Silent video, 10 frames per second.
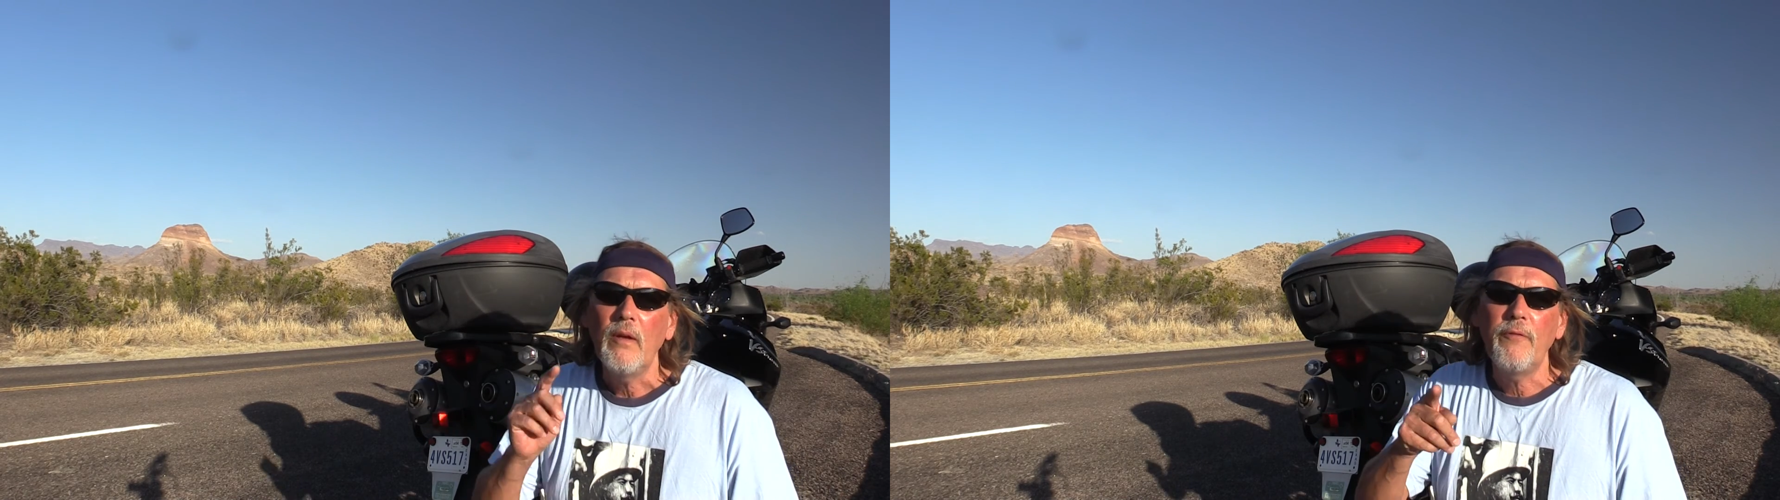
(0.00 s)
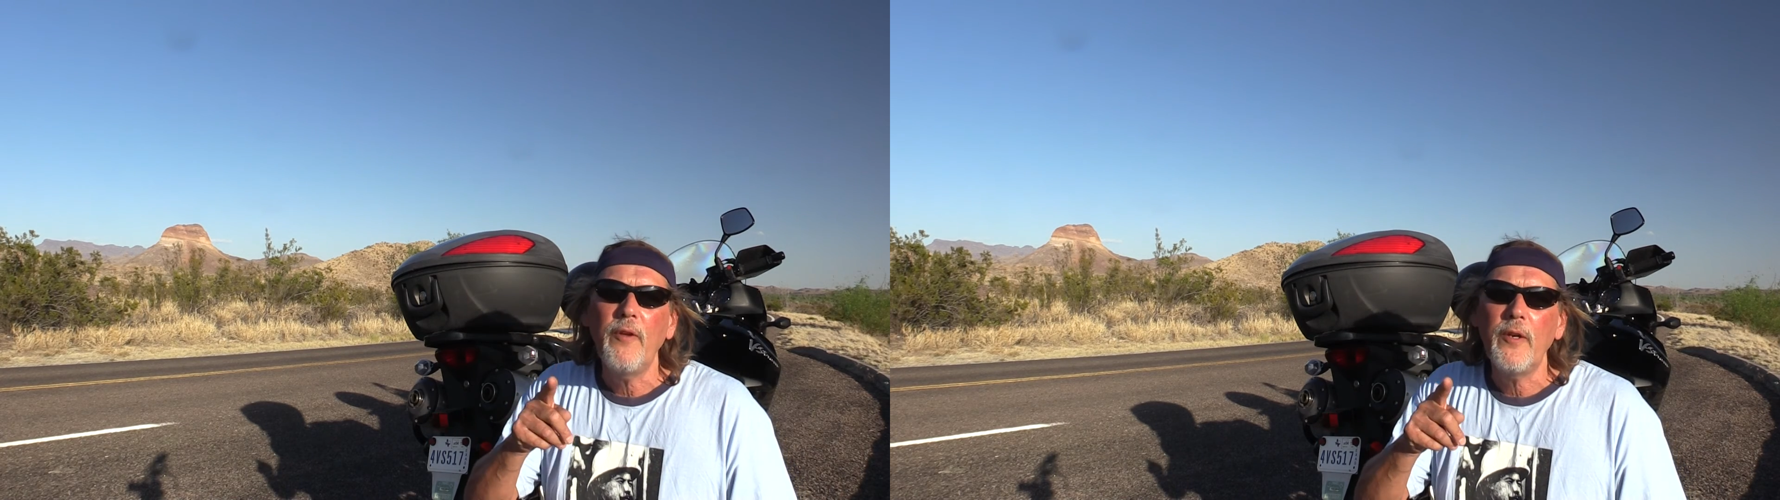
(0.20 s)

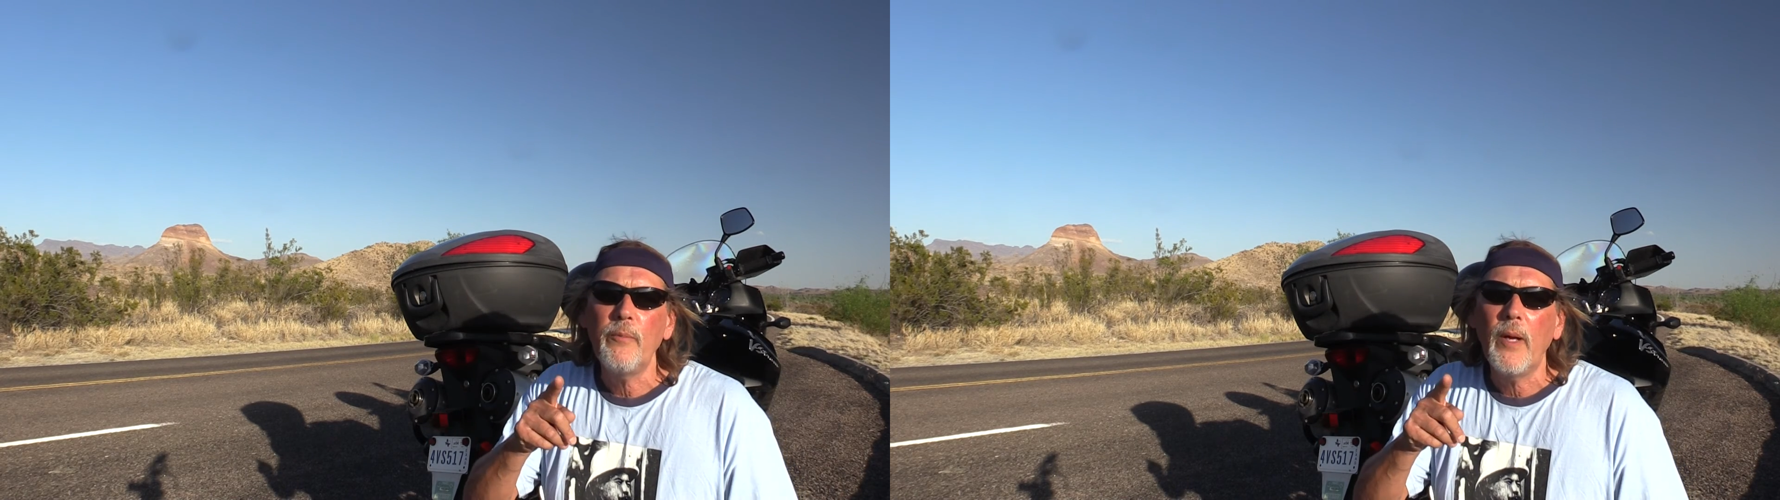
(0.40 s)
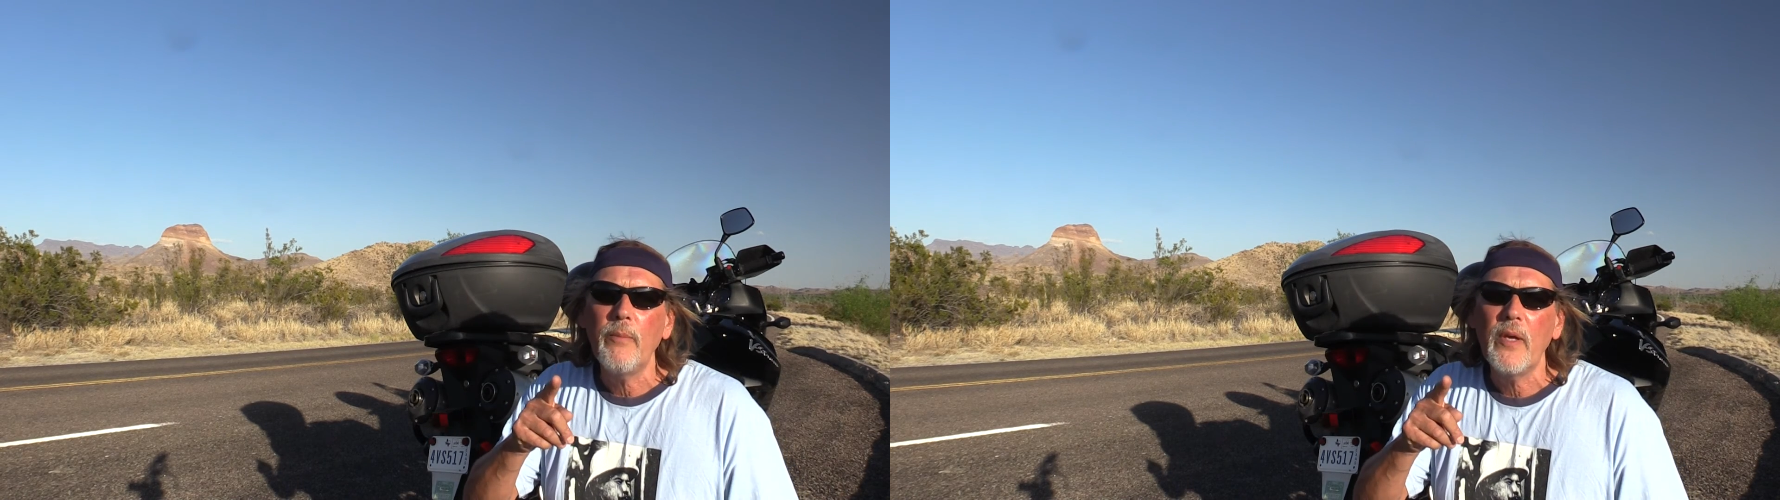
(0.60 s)

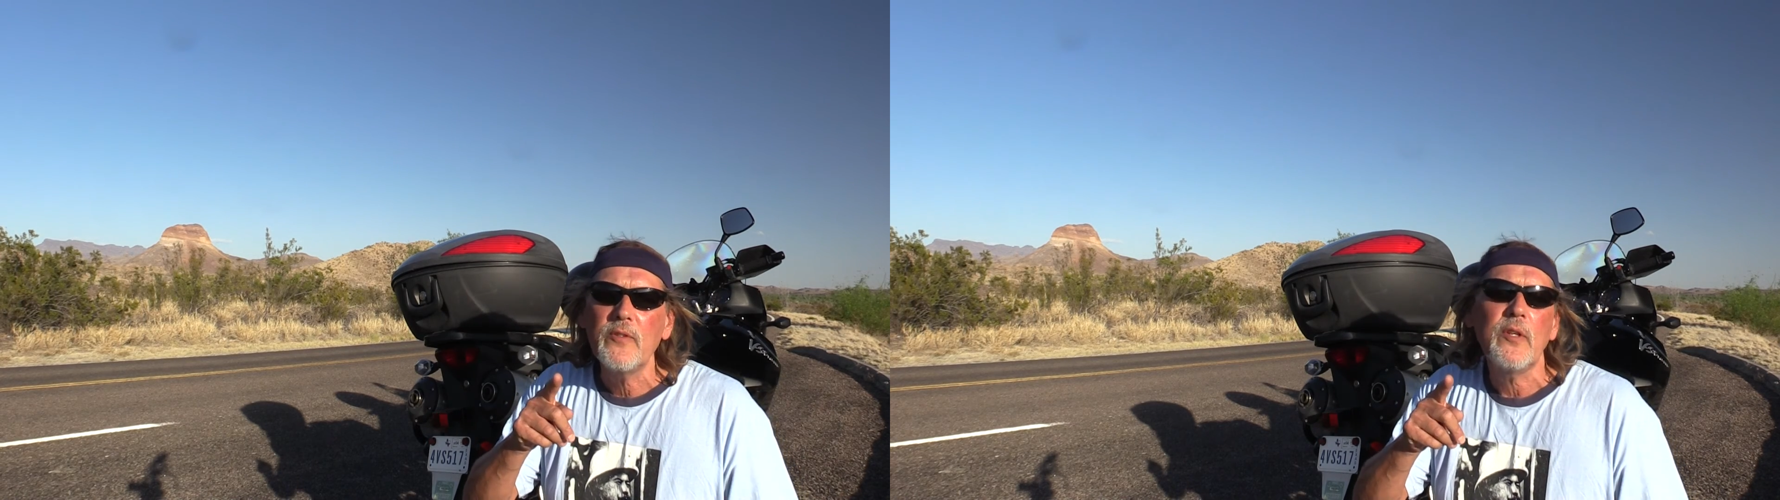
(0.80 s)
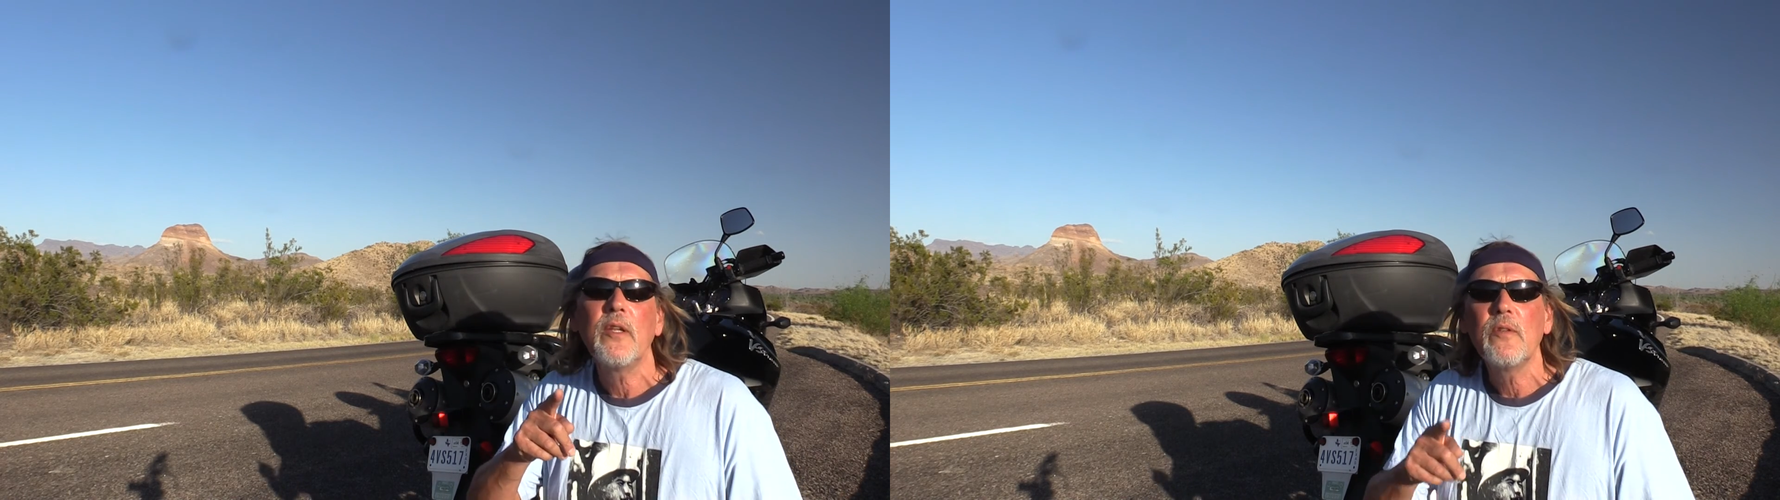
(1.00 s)
offended by
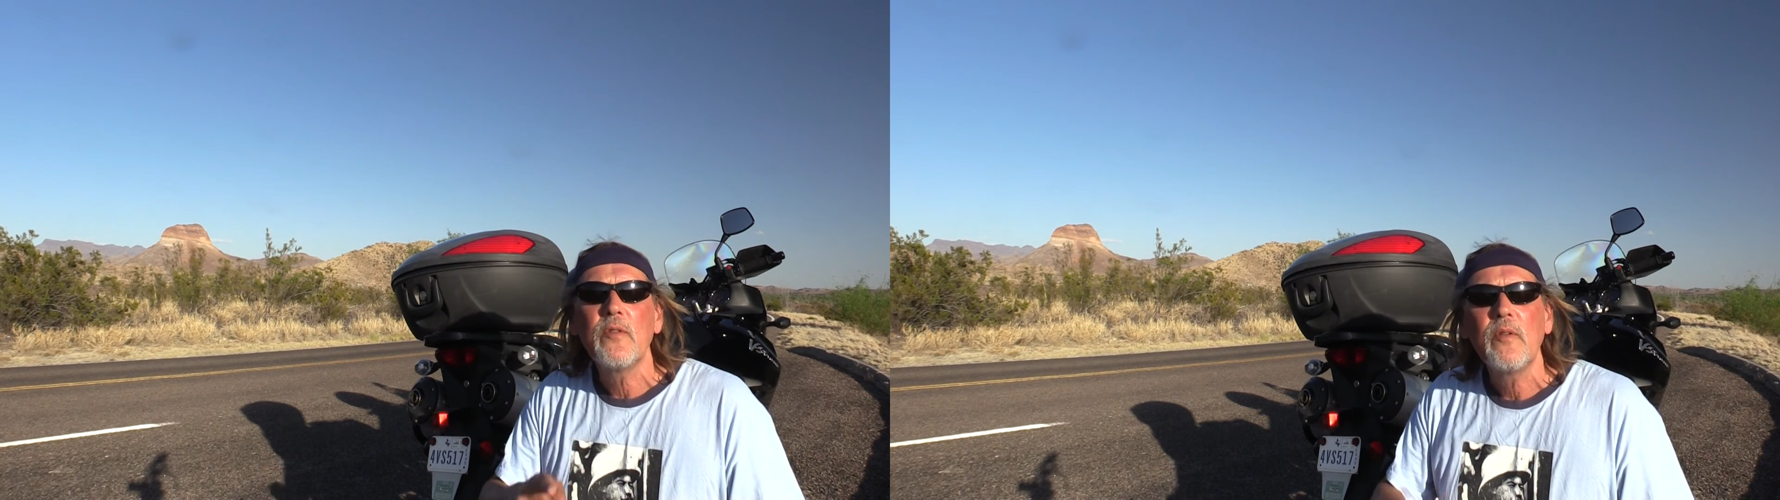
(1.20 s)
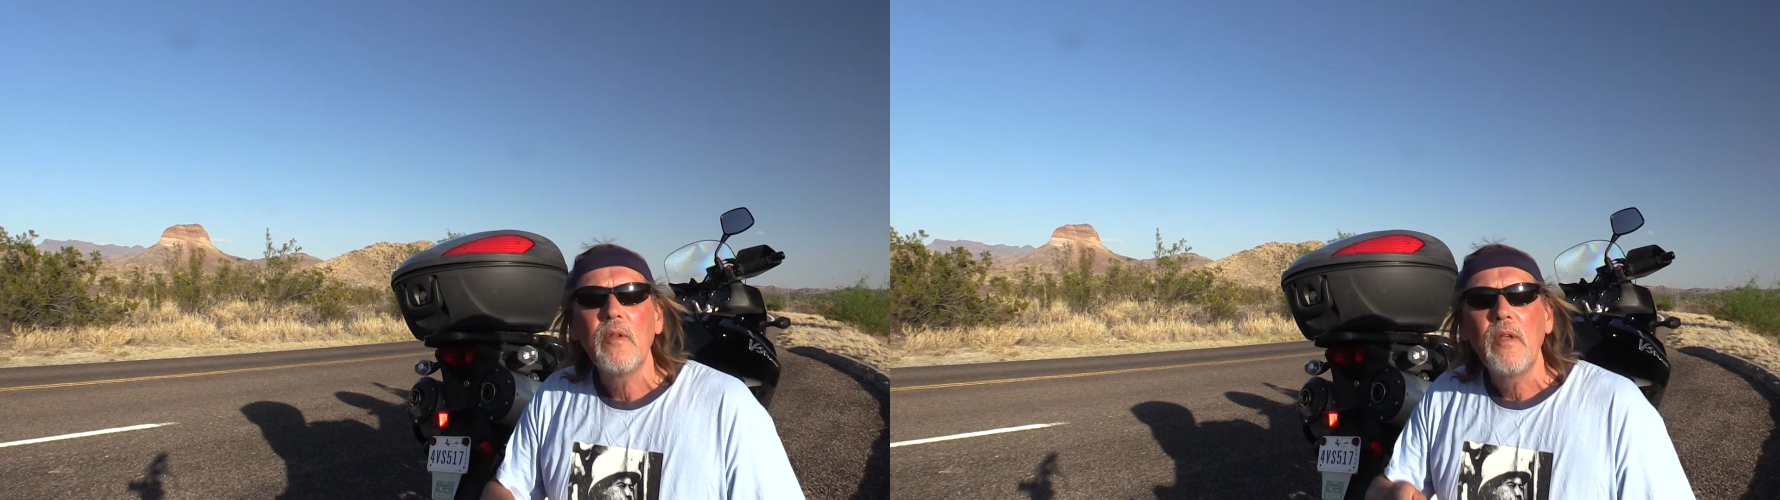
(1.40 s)

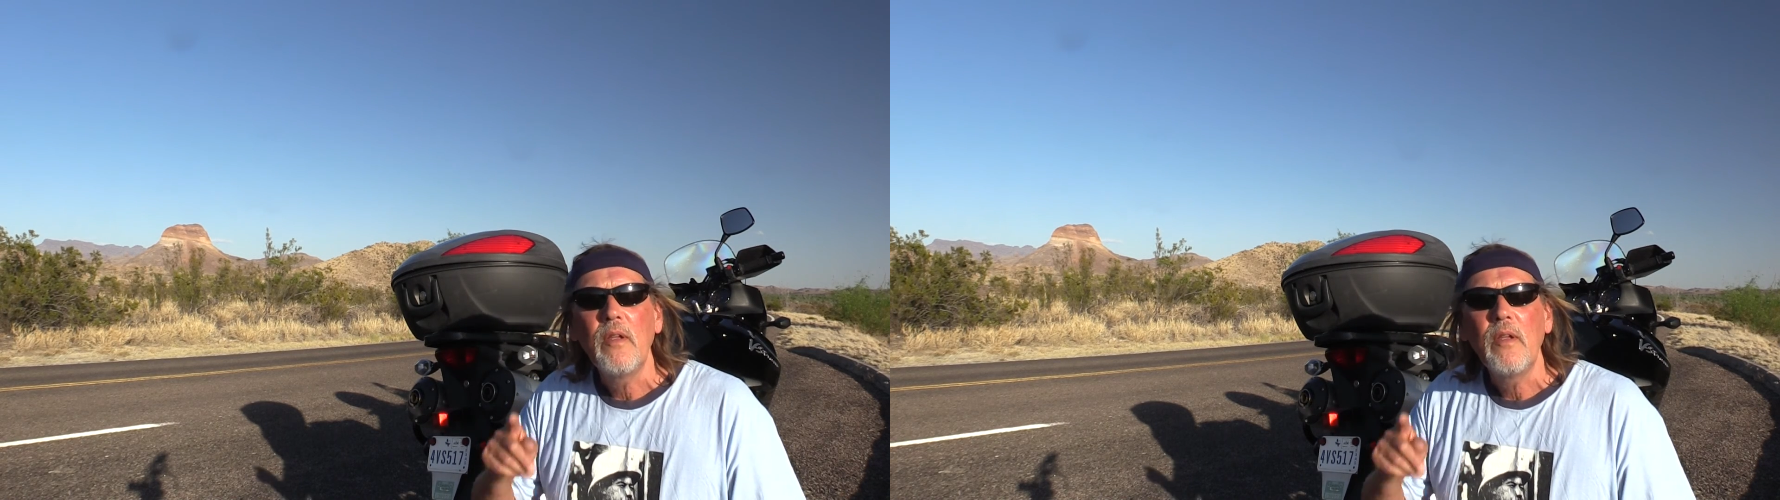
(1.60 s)
Mexicans,